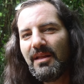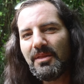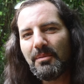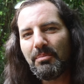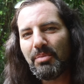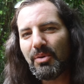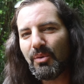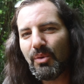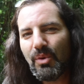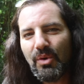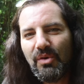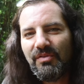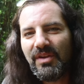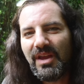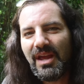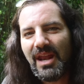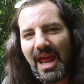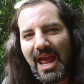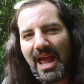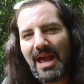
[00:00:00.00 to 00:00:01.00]
the Peru
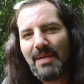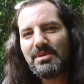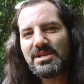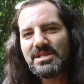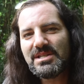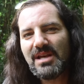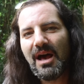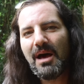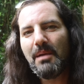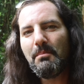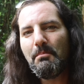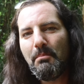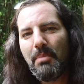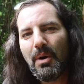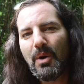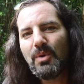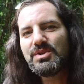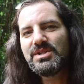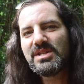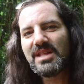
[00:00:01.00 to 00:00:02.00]
Peruvian Amazon
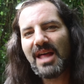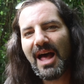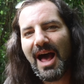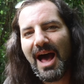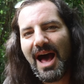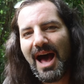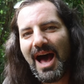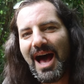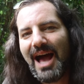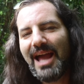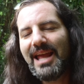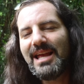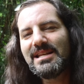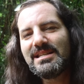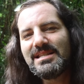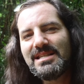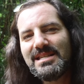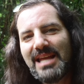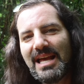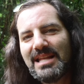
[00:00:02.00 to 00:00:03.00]
boasts the
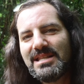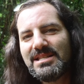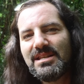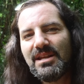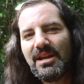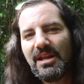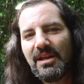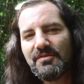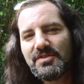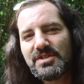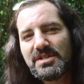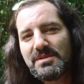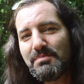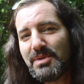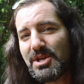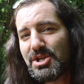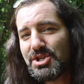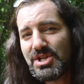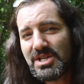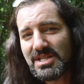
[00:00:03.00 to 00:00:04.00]
highest density of
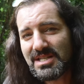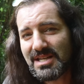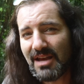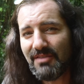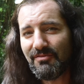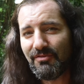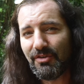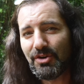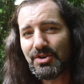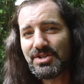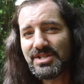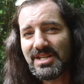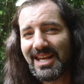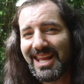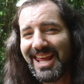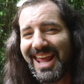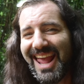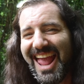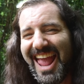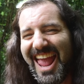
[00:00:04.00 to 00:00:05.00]
species
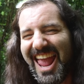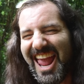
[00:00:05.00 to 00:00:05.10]
diversity